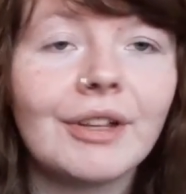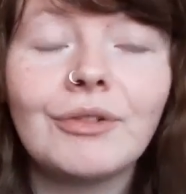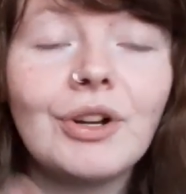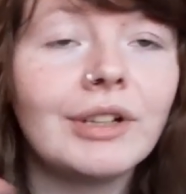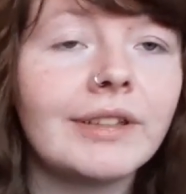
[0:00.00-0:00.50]
I've
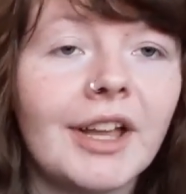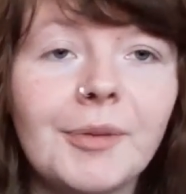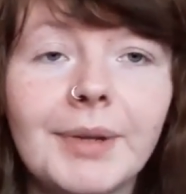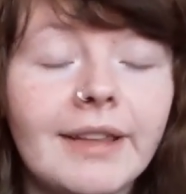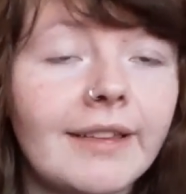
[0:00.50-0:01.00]
not got
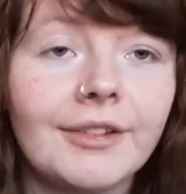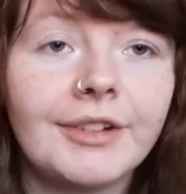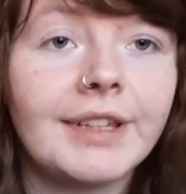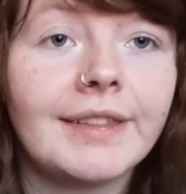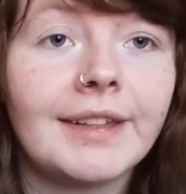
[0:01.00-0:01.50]
diabetes or
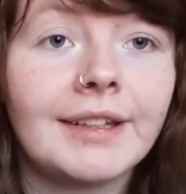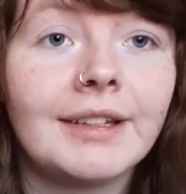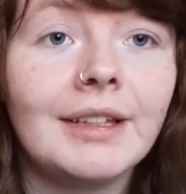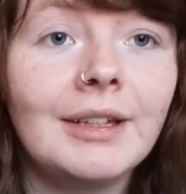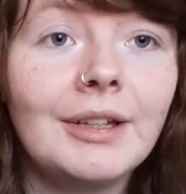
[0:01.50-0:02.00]
anything.
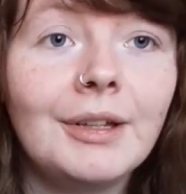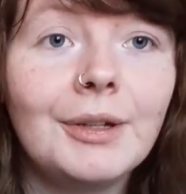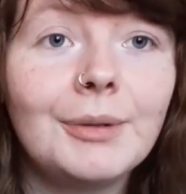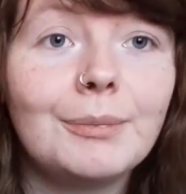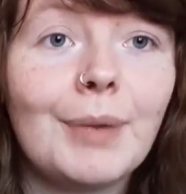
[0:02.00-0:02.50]

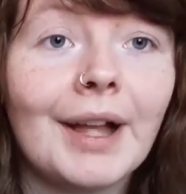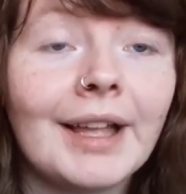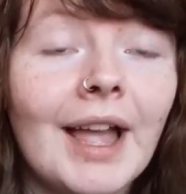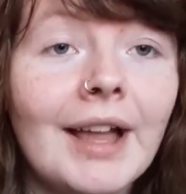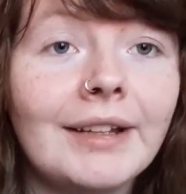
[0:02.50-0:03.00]
But I
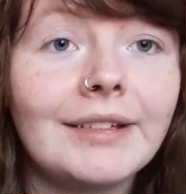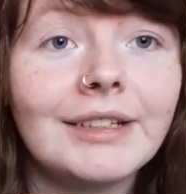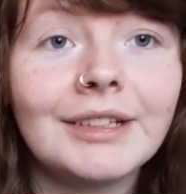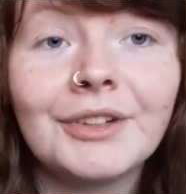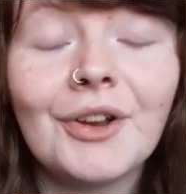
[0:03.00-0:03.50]
can't
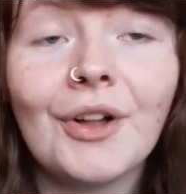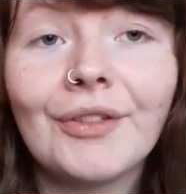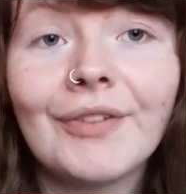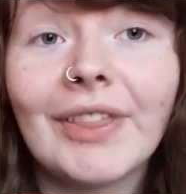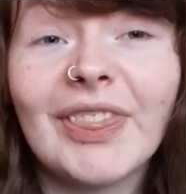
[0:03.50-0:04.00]
ignore
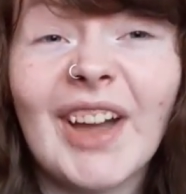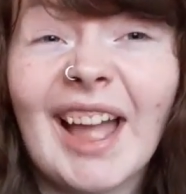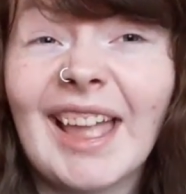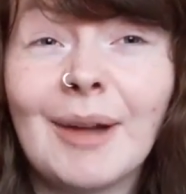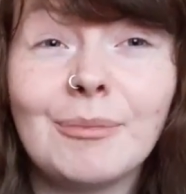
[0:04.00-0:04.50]
the fact that
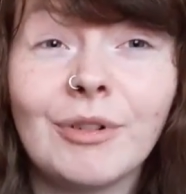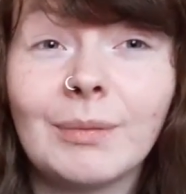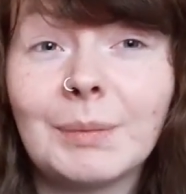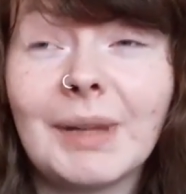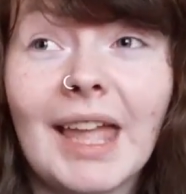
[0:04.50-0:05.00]
I am
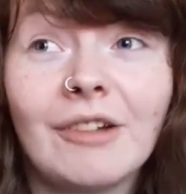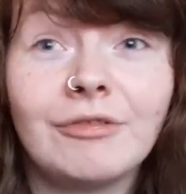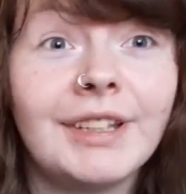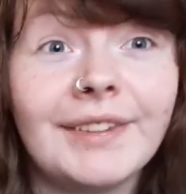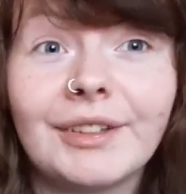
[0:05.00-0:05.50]
probably at
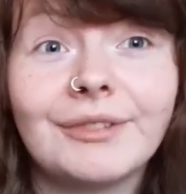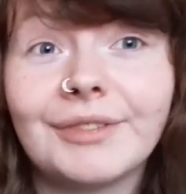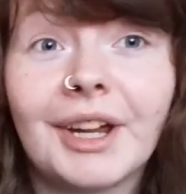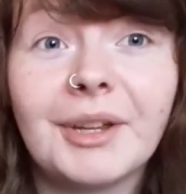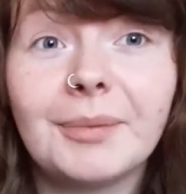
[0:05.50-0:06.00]
risk of
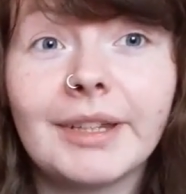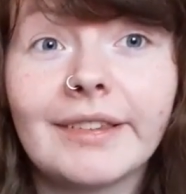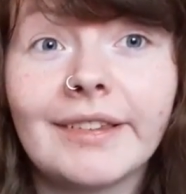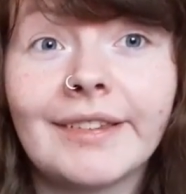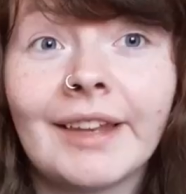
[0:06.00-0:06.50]

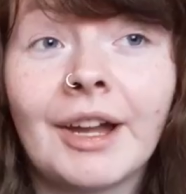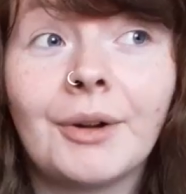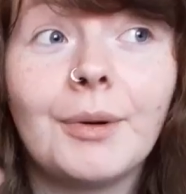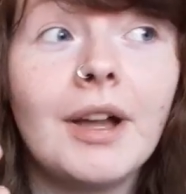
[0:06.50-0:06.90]
diabetes now.